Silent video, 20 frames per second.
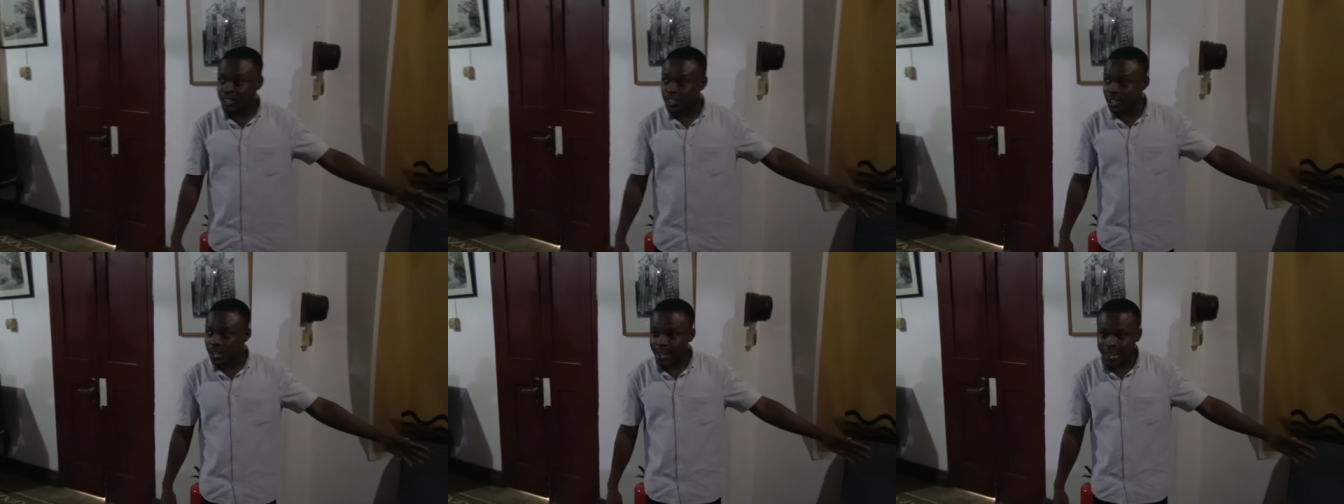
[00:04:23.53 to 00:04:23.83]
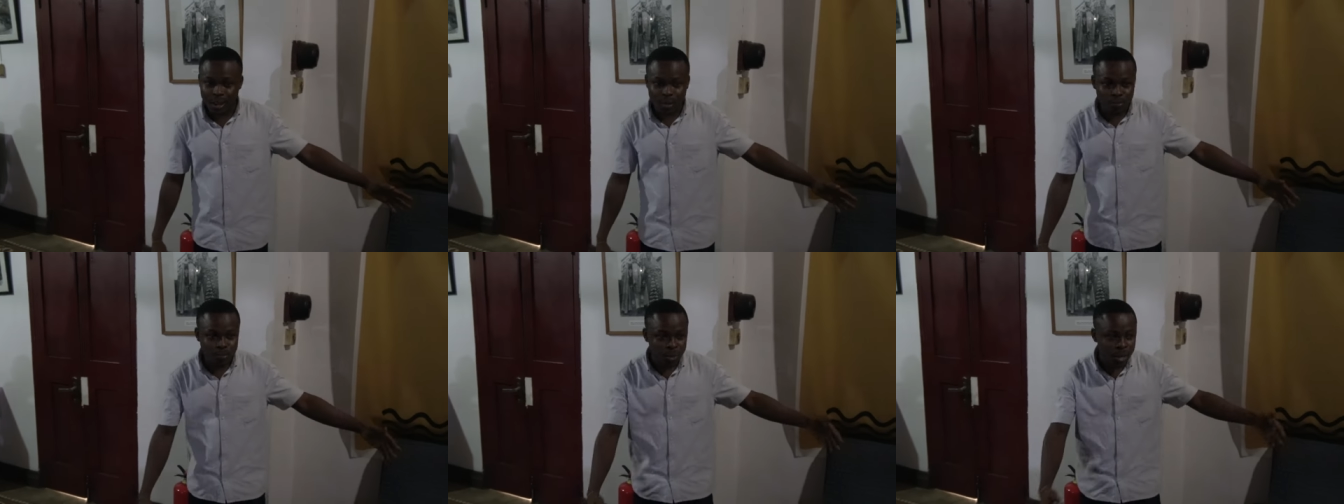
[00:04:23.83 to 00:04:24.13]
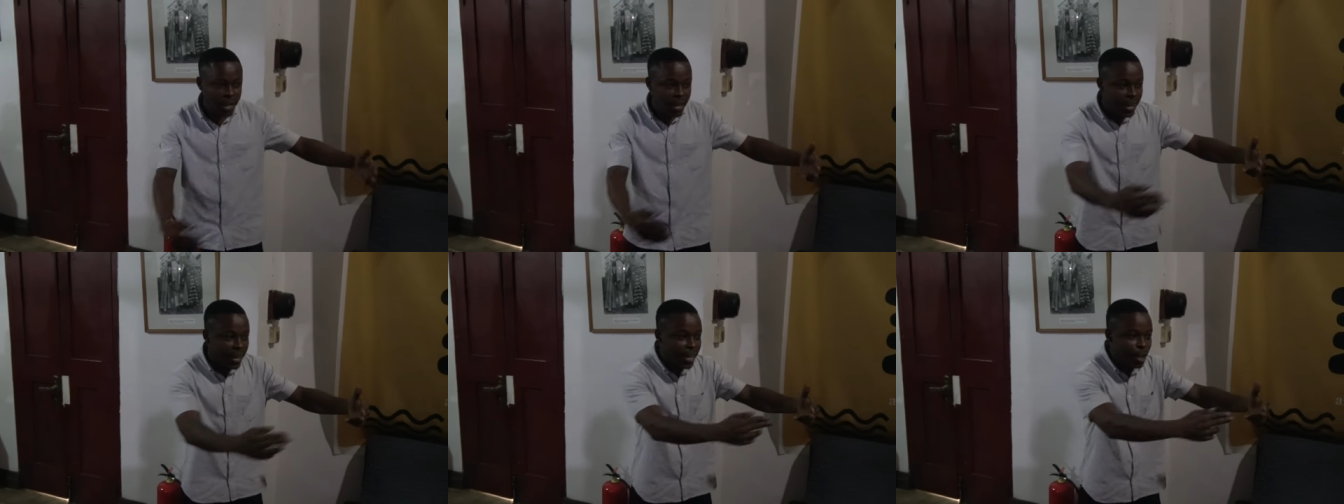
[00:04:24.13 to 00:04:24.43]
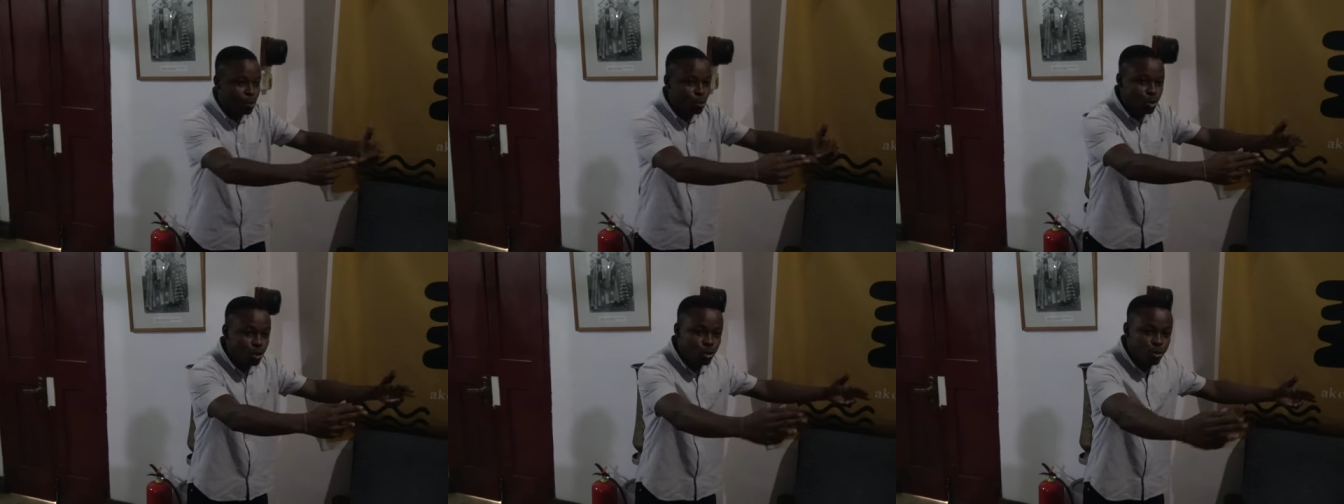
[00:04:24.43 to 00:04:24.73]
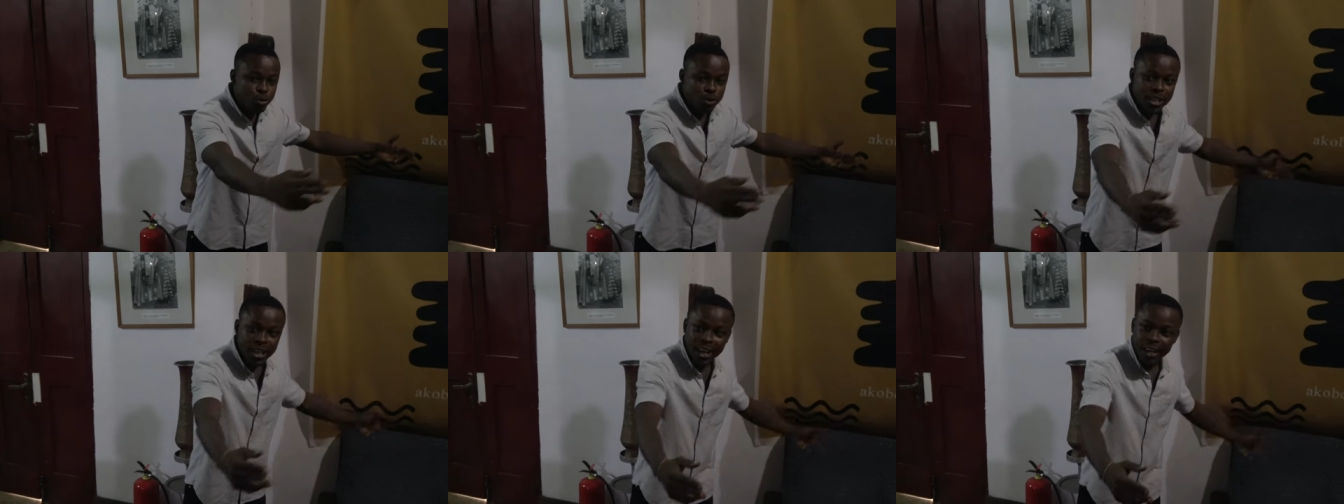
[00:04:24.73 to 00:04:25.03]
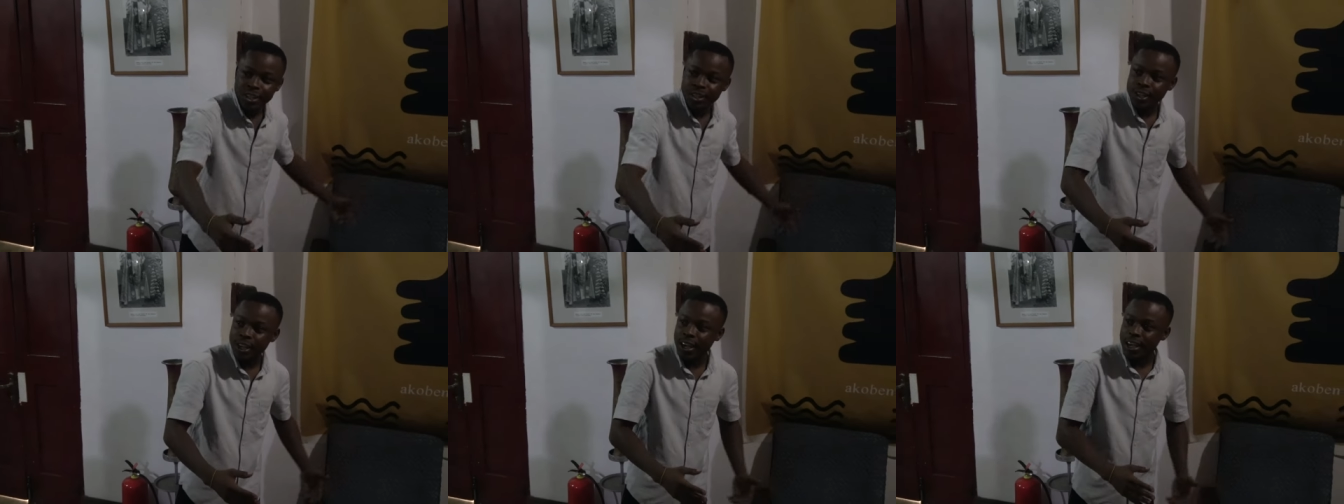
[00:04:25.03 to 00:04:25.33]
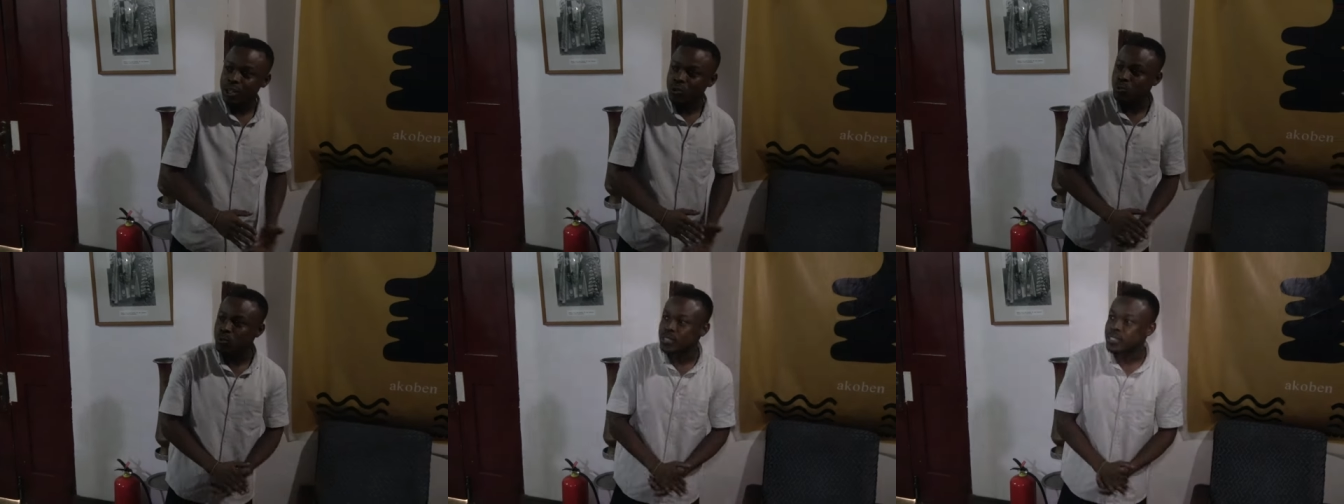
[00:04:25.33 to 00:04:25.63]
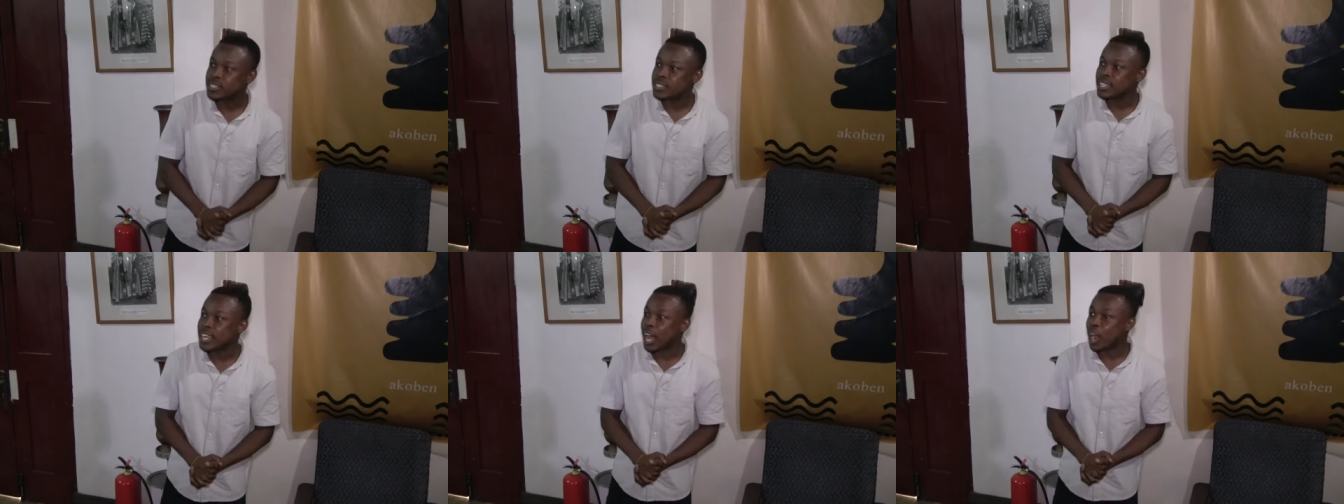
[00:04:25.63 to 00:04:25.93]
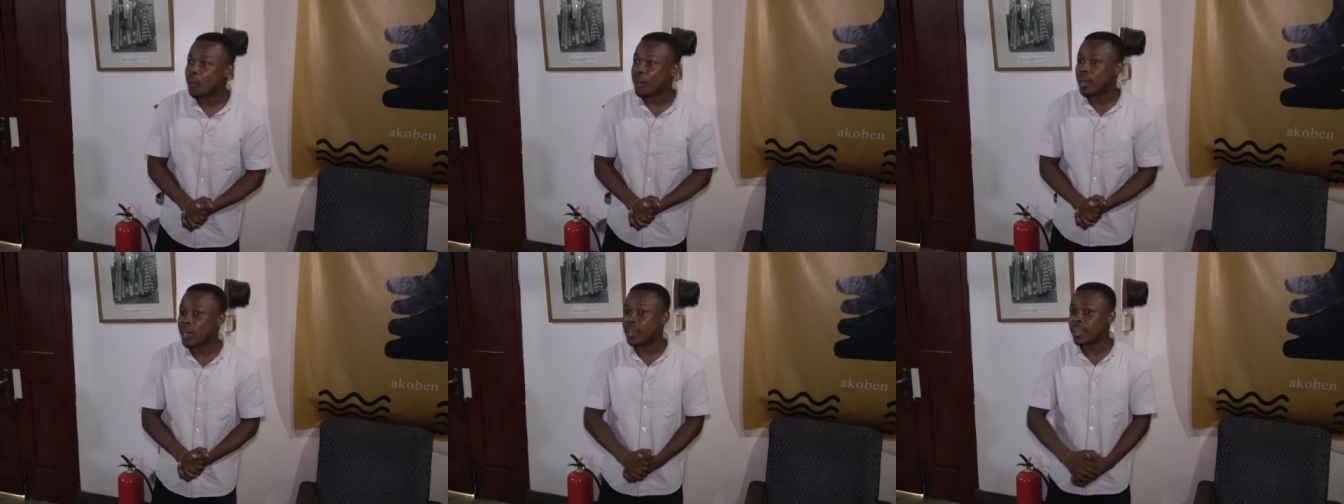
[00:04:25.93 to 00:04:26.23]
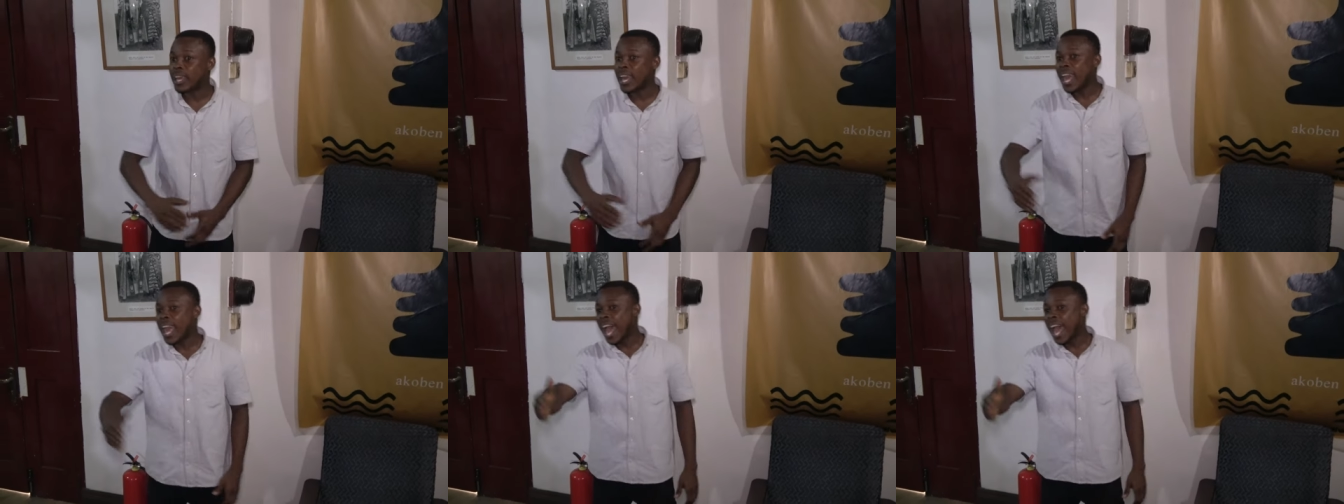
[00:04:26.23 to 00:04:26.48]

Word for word: chair, and they will use the other chairs we see around.